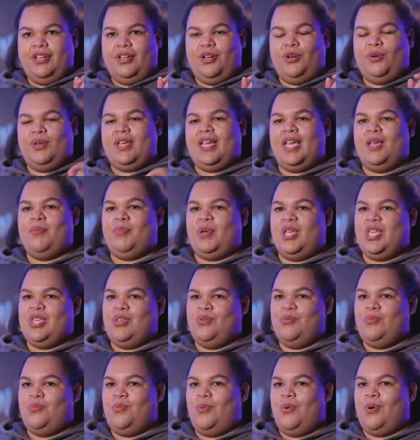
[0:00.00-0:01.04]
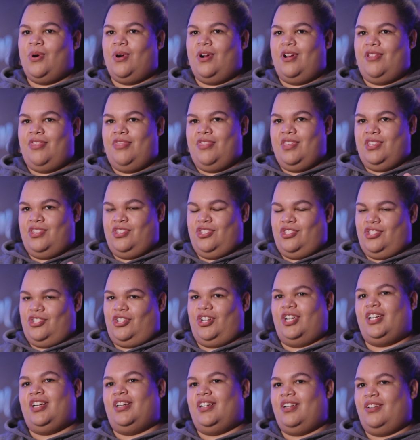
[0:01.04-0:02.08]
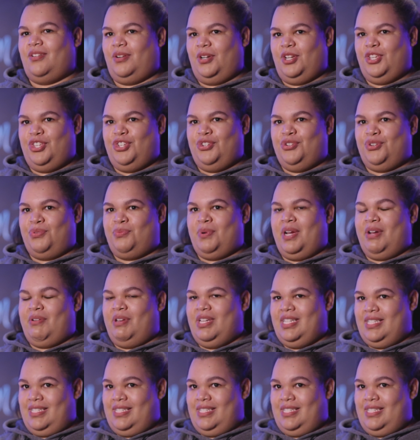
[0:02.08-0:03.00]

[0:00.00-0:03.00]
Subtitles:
Okay, but you wore this skirt, or you're wearing